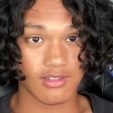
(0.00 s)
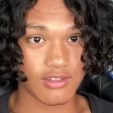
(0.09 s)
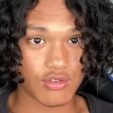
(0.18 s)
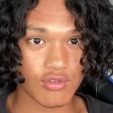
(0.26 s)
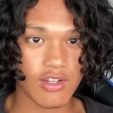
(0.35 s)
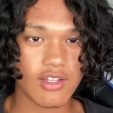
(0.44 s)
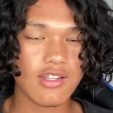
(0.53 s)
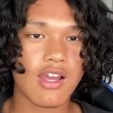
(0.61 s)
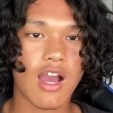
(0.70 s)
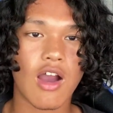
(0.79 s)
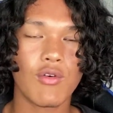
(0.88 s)
straight.
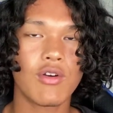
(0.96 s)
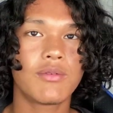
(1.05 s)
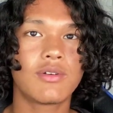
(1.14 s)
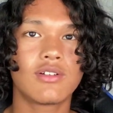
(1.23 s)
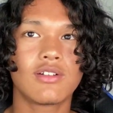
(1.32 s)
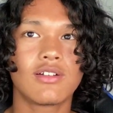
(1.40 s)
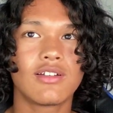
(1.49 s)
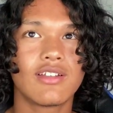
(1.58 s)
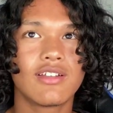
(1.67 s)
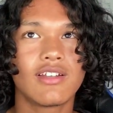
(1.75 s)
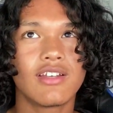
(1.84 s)
However,
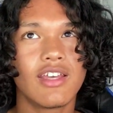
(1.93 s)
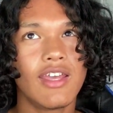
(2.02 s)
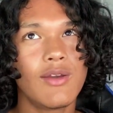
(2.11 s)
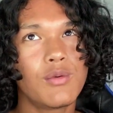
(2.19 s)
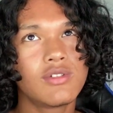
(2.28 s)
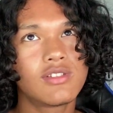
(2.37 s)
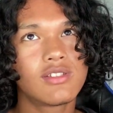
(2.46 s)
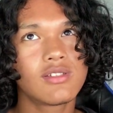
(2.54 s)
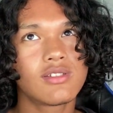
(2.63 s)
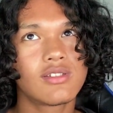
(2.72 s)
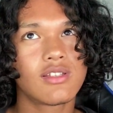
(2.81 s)
it was
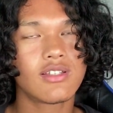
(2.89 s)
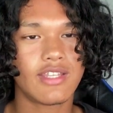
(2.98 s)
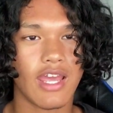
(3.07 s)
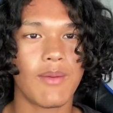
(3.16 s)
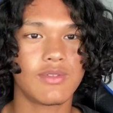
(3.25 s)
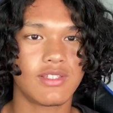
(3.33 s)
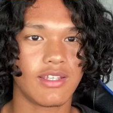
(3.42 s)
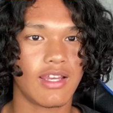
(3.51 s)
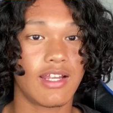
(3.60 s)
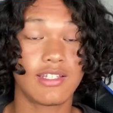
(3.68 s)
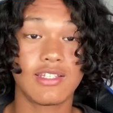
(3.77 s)
just
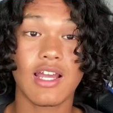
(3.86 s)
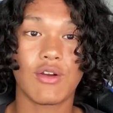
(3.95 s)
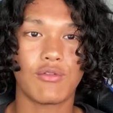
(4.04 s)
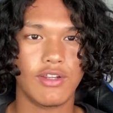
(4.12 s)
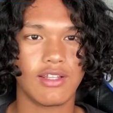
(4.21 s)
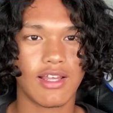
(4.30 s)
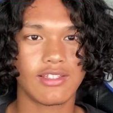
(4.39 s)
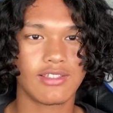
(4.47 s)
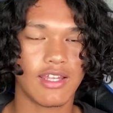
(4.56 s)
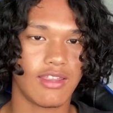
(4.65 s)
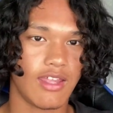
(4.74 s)
damaging. I did not
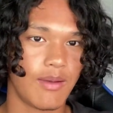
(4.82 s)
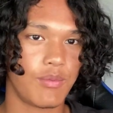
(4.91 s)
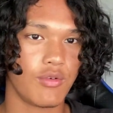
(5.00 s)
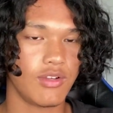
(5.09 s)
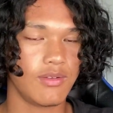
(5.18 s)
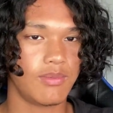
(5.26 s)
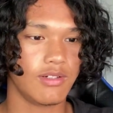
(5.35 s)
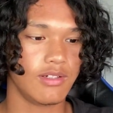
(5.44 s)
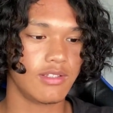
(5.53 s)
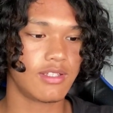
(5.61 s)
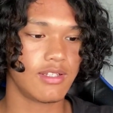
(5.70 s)
realize it at that point,
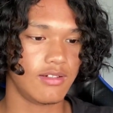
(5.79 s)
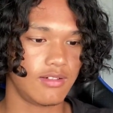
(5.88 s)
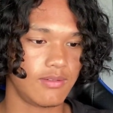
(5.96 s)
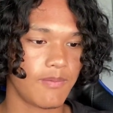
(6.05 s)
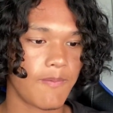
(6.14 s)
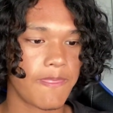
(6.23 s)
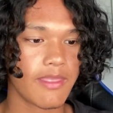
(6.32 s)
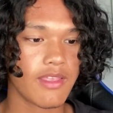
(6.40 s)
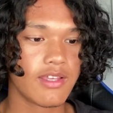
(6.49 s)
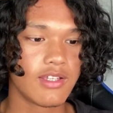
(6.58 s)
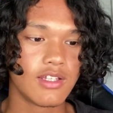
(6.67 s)
but
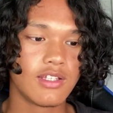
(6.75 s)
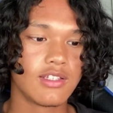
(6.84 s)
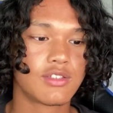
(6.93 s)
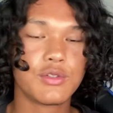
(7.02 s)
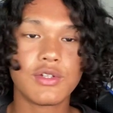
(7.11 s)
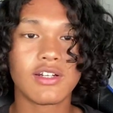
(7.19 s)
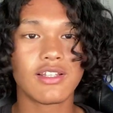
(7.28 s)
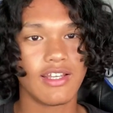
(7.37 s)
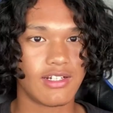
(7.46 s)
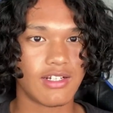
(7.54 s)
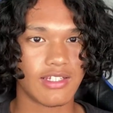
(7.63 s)
sooner or
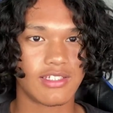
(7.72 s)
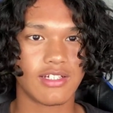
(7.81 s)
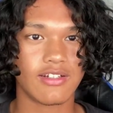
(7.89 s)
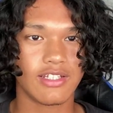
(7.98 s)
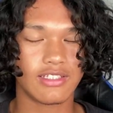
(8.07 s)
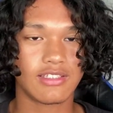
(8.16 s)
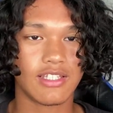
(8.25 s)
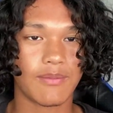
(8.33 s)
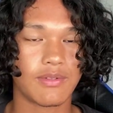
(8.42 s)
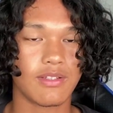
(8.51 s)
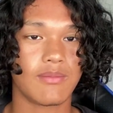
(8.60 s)
later I started
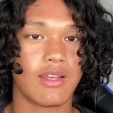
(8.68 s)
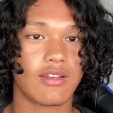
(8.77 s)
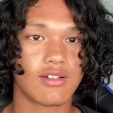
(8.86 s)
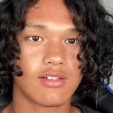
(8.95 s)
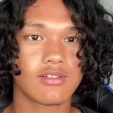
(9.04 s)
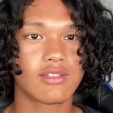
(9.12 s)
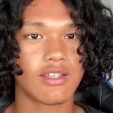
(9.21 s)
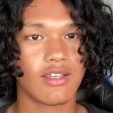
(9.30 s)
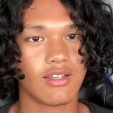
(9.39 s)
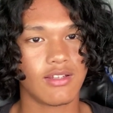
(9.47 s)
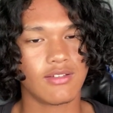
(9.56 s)
accepting my curls
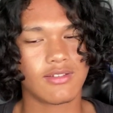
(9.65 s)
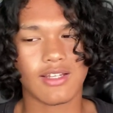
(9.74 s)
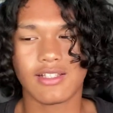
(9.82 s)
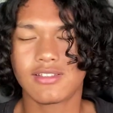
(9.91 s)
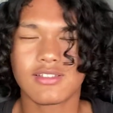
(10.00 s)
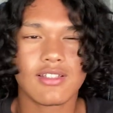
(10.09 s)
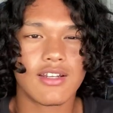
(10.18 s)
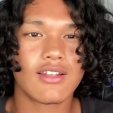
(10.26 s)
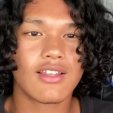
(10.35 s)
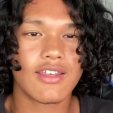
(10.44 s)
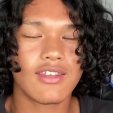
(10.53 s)
and I just
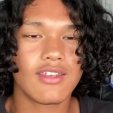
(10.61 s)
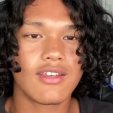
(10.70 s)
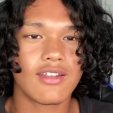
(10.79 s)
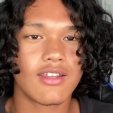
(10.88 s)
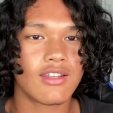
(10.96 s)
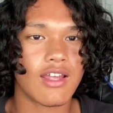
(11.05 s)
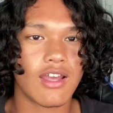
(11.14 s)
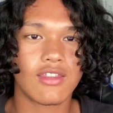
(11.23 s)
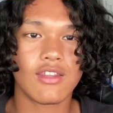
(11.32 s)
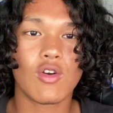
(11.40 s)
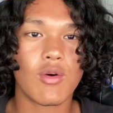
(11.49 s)
started liking it, and I
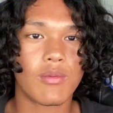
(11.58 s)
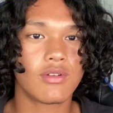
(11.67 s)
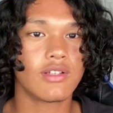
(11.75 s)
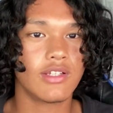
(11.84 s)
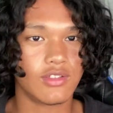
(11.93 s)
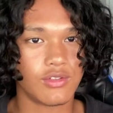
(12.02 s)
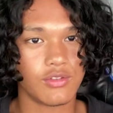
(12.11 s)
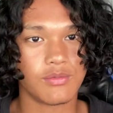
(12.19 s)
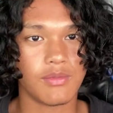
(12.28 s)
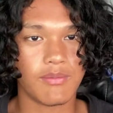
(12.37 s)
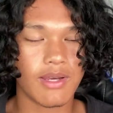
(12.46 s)
think overall it
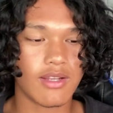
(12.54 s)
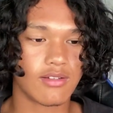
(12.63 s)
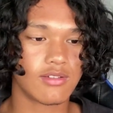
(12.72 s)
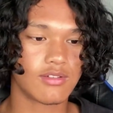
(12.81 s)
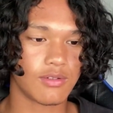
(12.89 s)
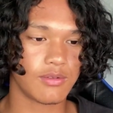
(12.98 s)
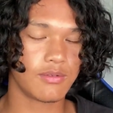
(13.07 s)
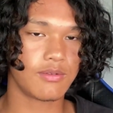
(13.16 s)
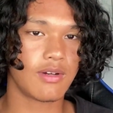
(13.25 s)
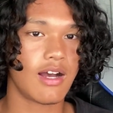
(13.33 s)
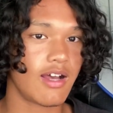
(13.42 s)
suits me better.
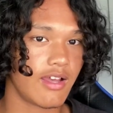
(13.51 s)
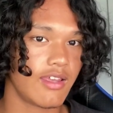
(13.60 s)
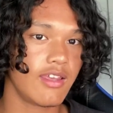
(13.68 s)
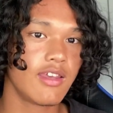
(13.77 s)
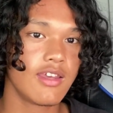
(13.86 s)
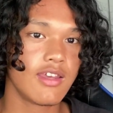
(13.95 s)
So I